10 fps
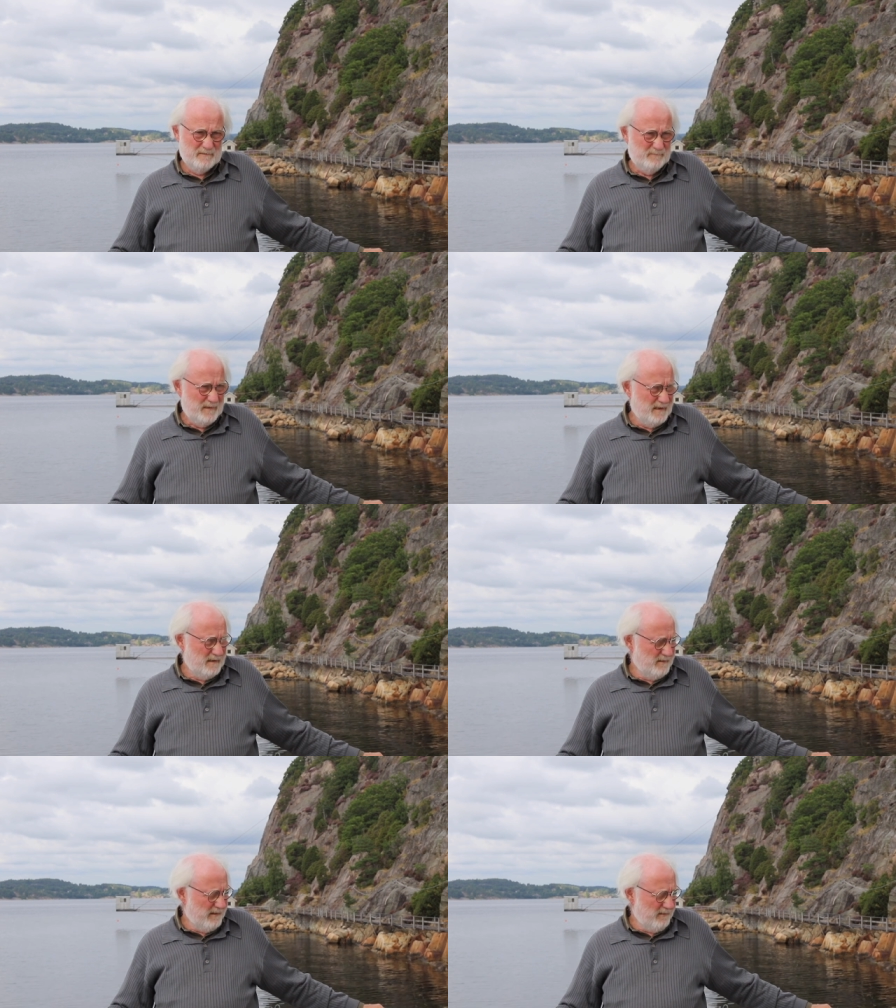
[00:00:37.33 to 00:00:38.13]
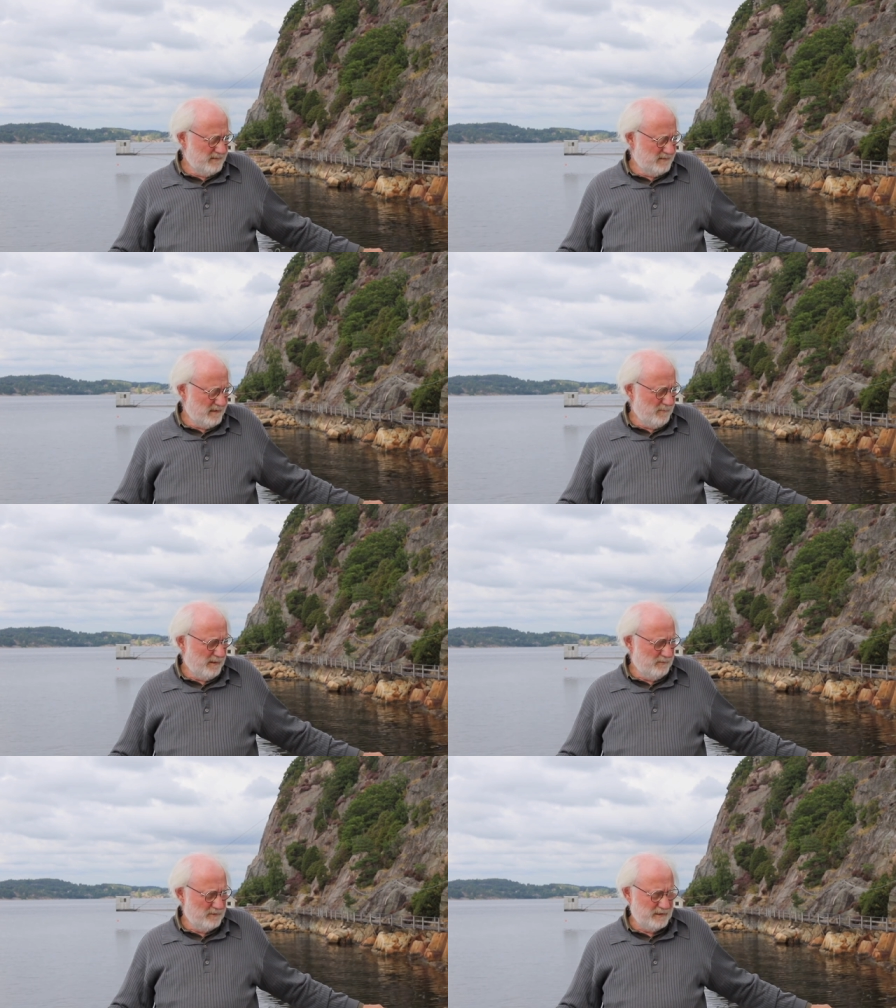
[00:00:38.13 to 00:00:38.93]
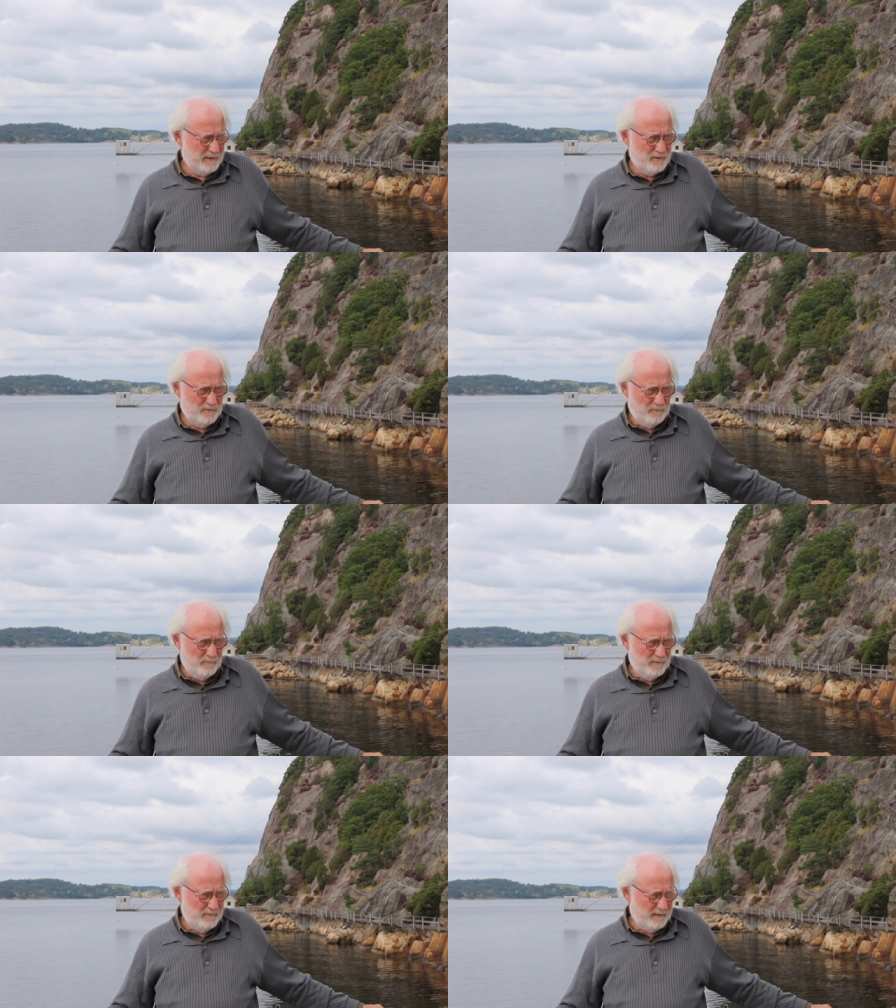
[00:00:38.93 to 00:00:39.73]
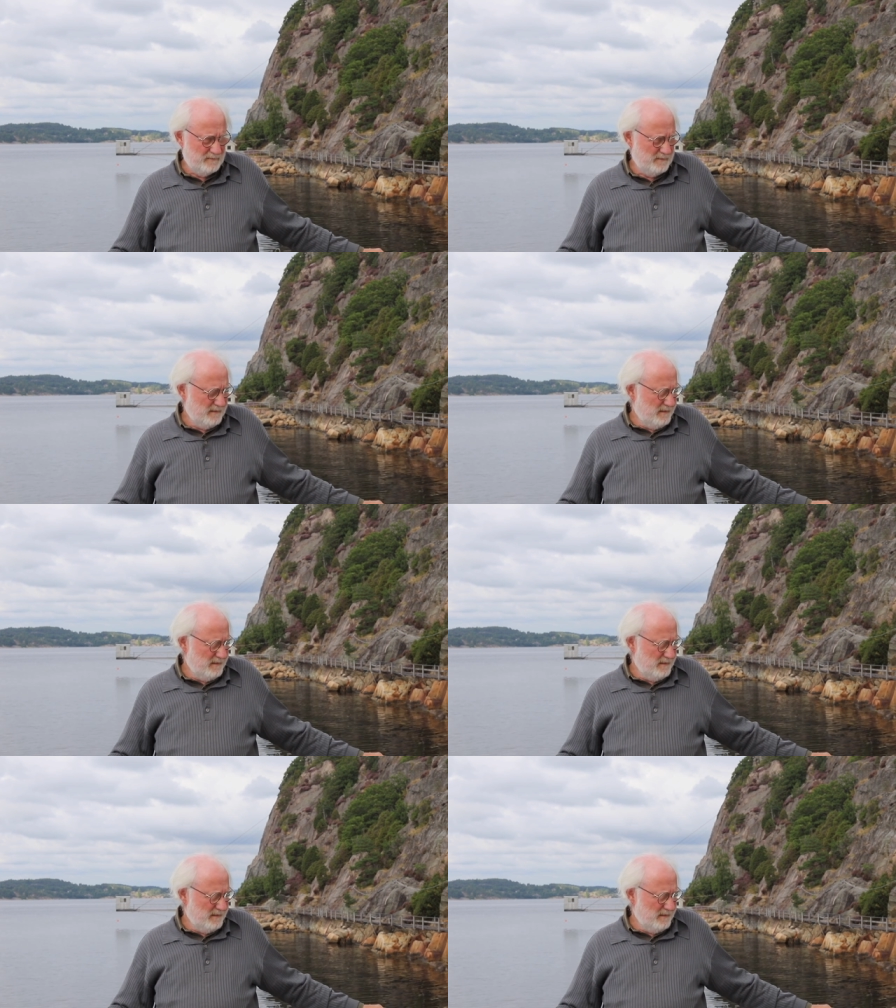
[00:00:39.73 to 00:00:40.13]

a, uh, somehow attached to me that